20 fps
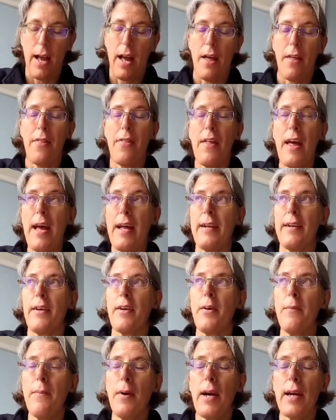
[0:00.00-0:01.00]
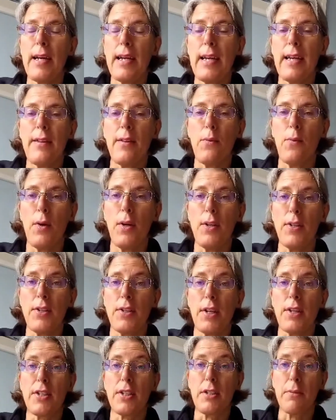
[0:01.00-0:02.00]
Then you might hear the words
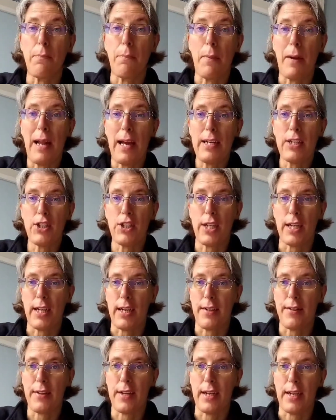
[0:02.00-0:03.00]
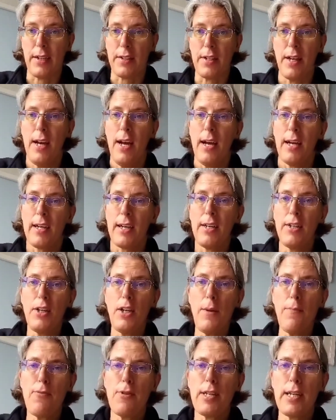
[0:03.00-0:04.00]
splashing things. Can
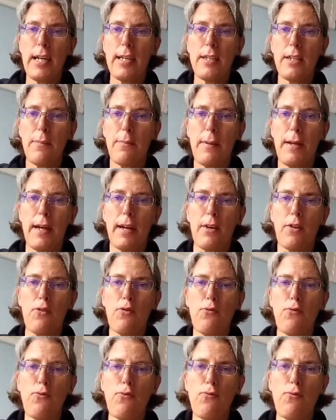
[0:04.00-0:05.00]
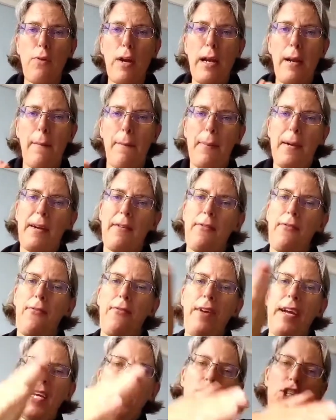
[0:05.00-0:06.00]
you pretend to be a great big
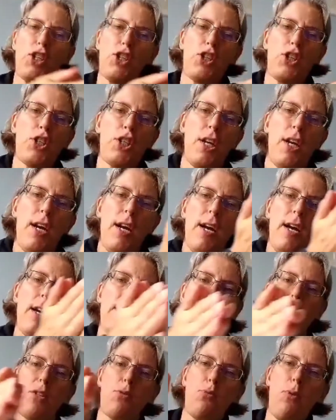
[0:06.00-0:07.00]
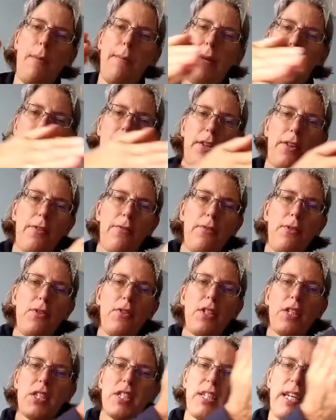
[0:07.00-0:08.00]
fish swimming through
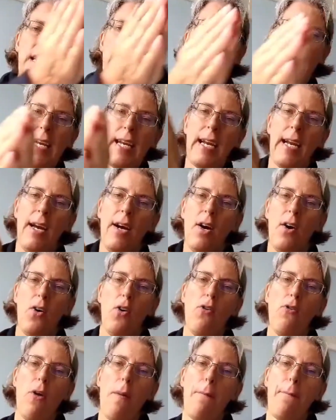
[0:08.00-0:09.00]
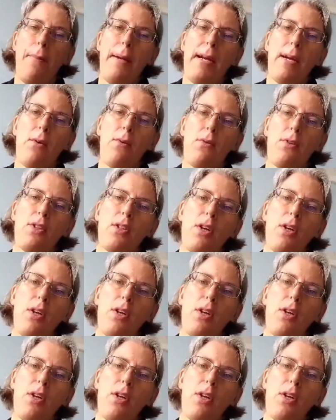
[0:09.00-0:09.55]
the sea or a big